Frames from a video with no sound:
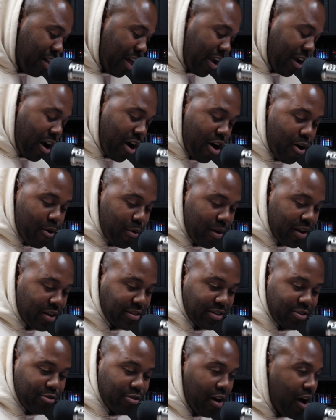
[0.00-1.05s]
like
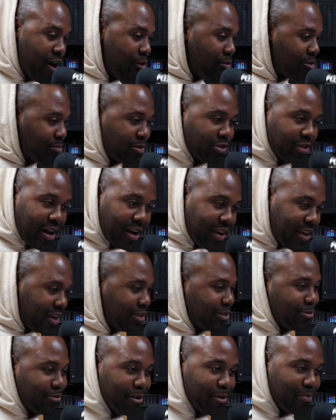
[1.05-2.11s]
always, you know, I always be trying to
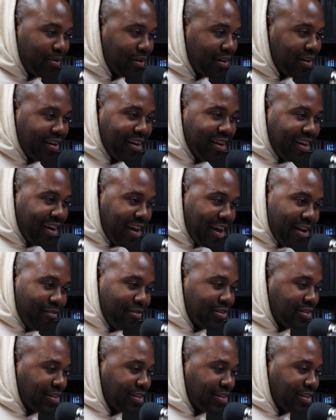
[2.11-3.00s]
get you up here every